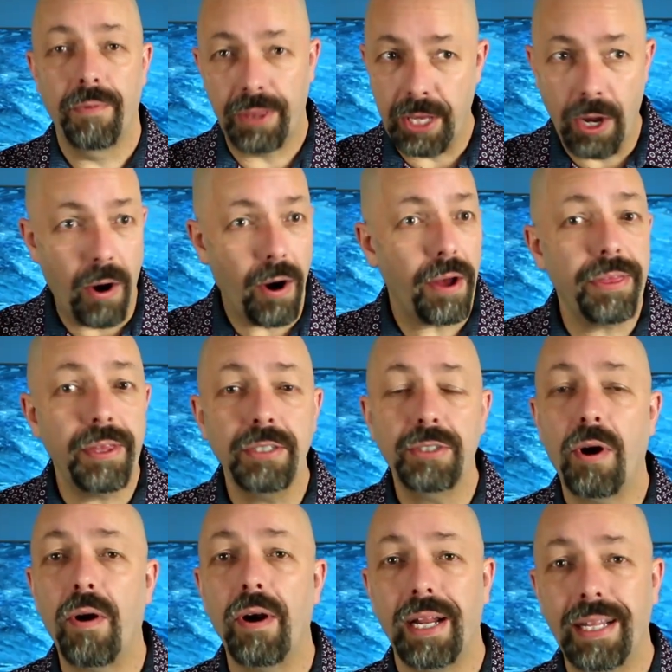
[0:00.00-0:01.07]
with the author's
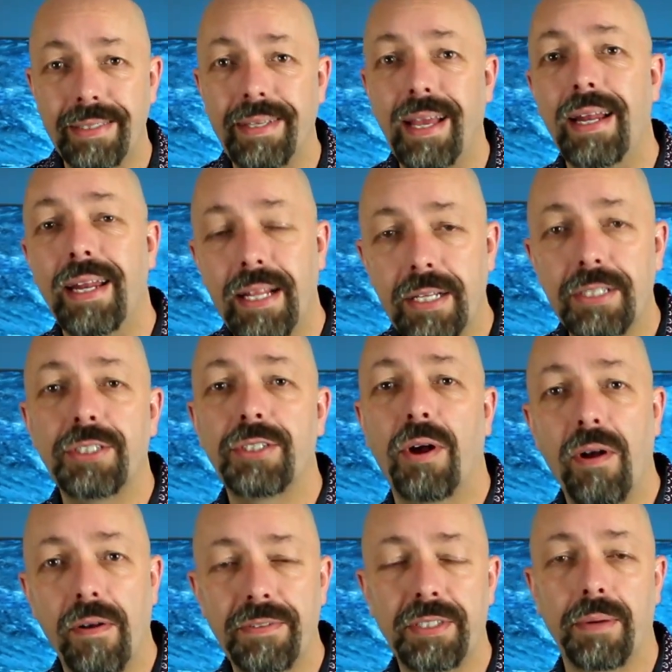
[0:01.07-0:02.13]
heart intending to
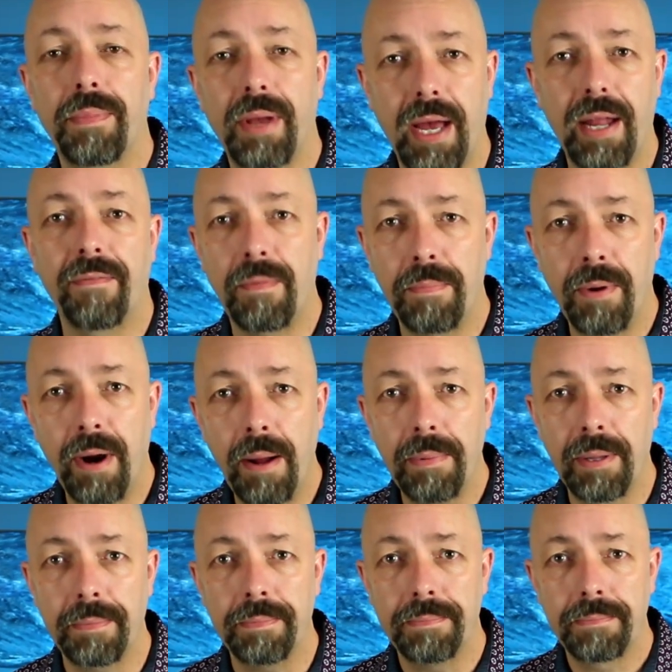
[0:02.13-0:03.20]
solve some kind of a
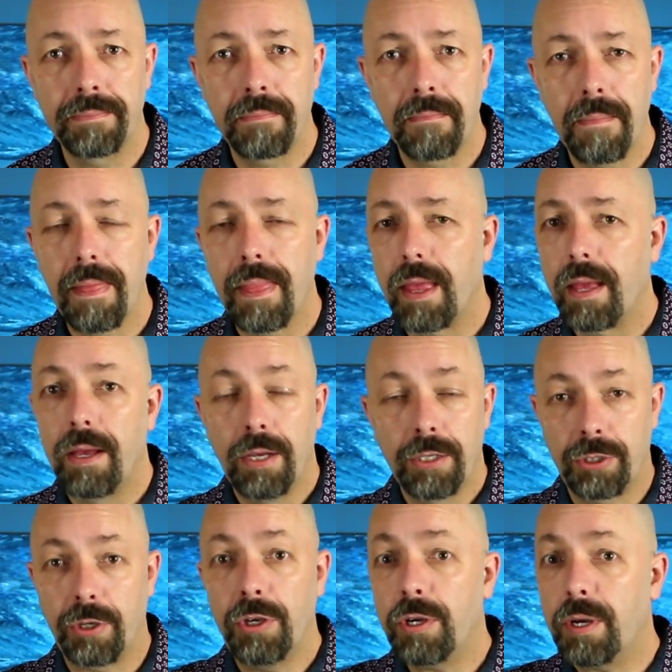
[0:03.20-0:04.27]
problem.
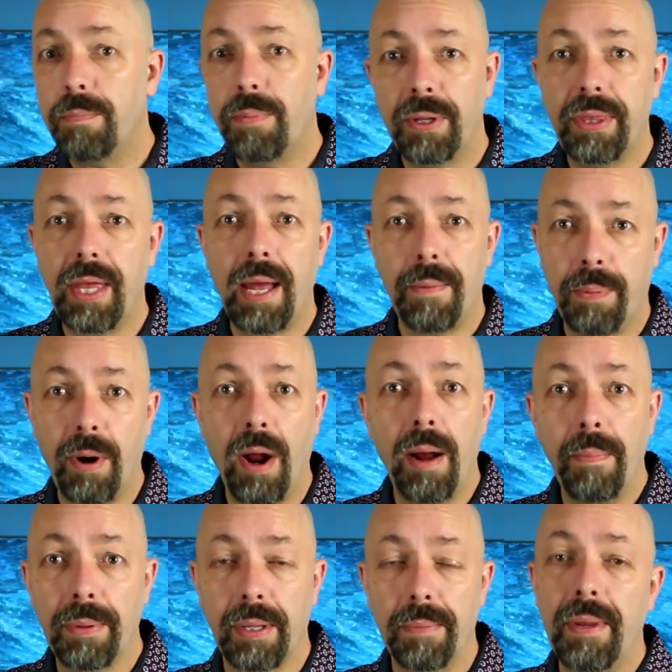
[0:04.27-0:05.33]
So you can put that
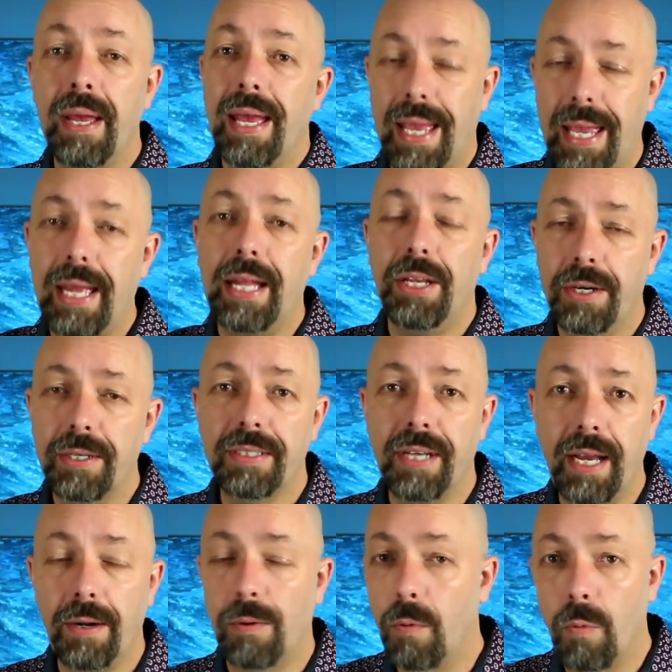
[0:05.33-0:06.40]
problem in your
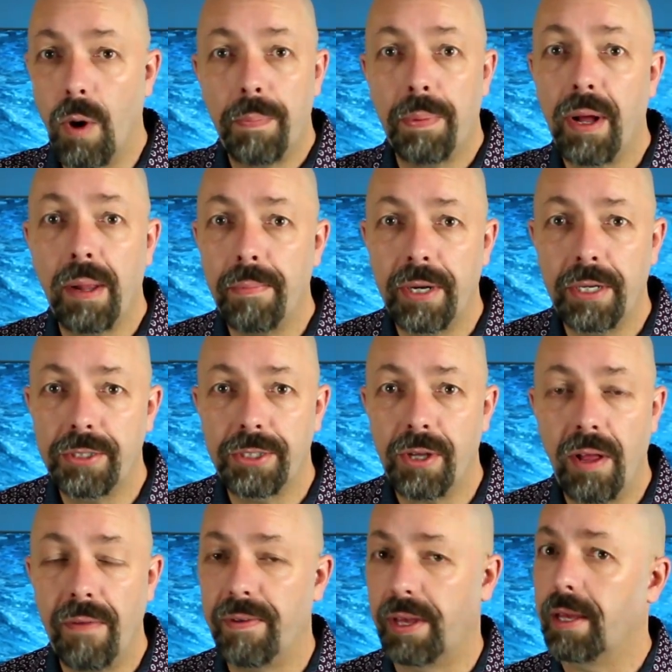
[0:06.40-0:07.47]
title. What problem are you
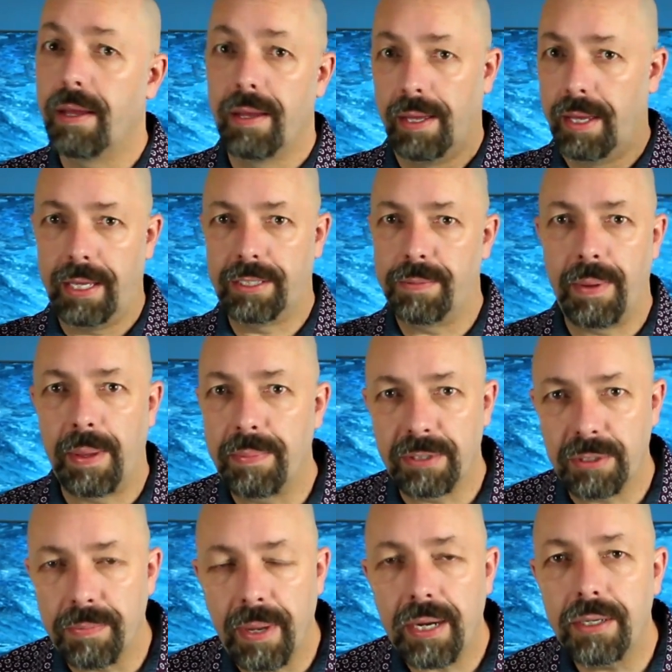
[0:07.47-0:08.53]
solving? Is it
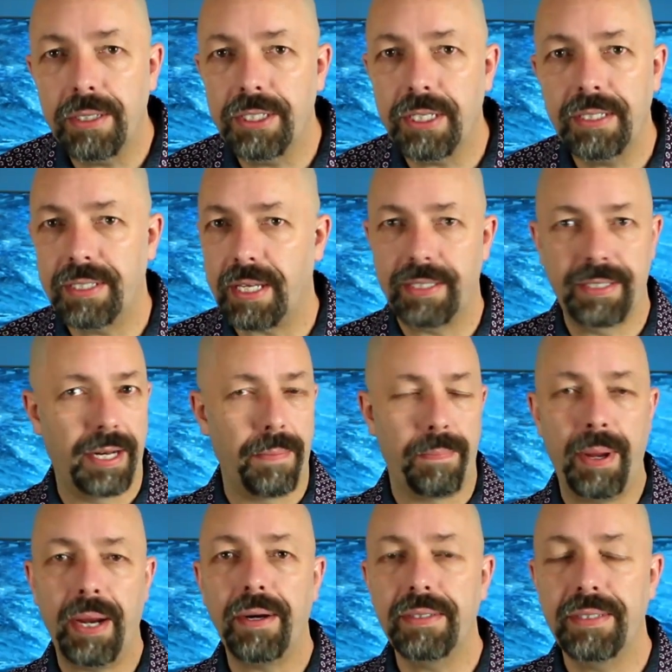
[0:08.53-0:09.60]
people's marriages? Is it a
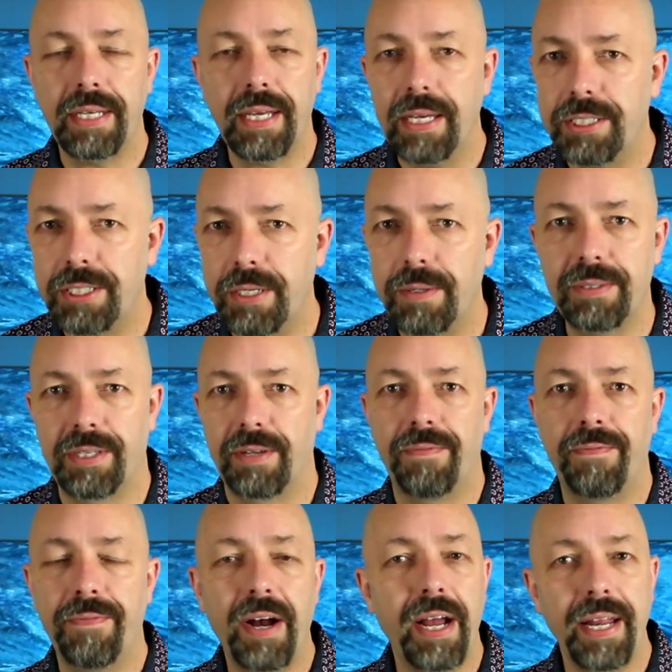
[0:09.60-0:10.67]
parenting issue? Is it
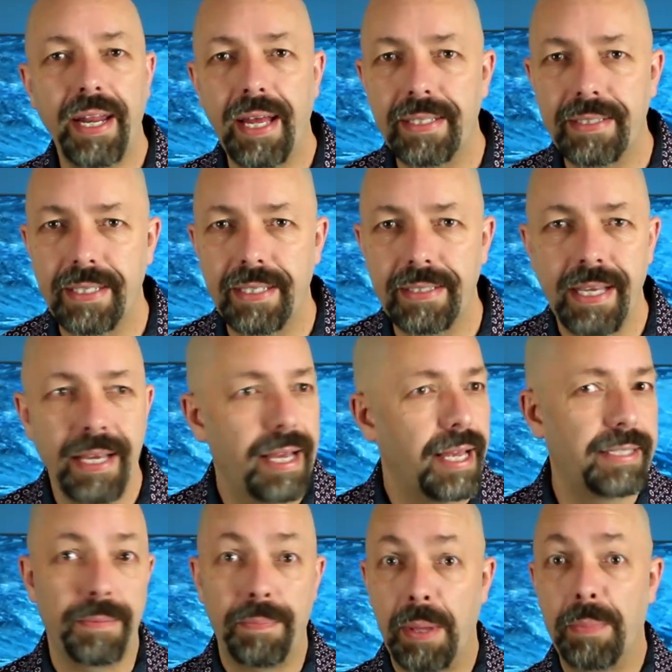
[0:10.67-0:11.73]
finances?
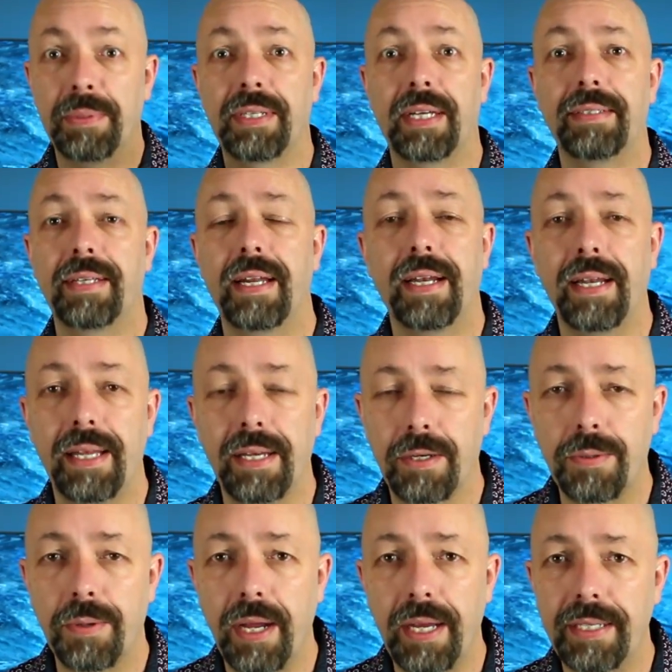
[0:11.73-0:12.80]
Is it people's identity in
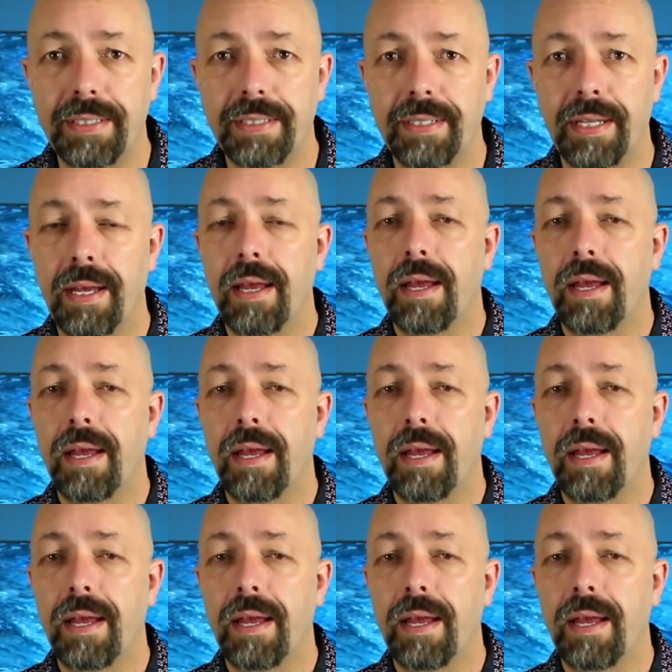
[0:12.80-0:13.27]
Christ?